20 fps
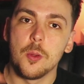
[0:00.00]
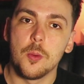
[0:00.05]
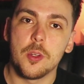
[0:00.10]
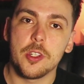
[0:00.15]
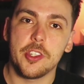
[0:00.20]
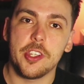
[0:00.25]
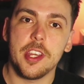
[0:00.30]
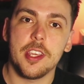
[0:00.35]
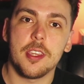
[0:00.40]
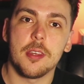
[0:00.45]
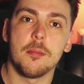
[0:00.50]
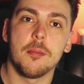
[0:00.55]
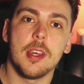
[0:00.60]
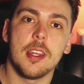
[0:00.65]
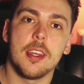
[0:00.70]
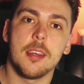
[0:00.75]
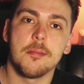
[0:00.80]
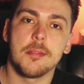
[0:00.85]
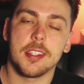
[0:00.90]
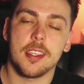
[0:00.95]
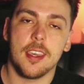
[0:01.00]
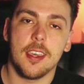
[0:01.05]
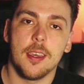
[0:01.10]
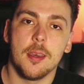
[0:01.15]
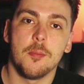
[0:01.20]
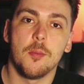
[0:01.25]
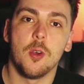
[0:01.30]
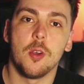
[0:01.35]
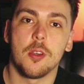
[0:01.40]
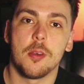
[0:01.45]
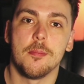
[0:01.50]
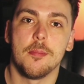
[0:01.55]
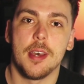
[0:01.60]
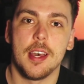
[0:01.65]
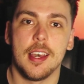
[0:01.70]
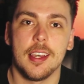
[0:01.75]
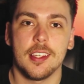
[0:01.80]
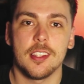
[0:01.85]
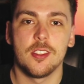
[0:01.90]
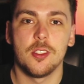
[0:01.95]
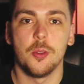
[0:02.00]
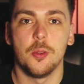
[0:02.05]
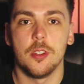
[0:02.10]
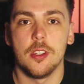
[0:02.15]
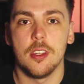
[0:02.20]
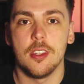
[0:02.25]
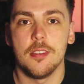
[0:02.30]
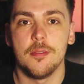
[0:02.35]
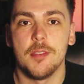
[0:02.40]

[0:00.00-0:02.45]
What's shaking? My name's Cam, welcome back to another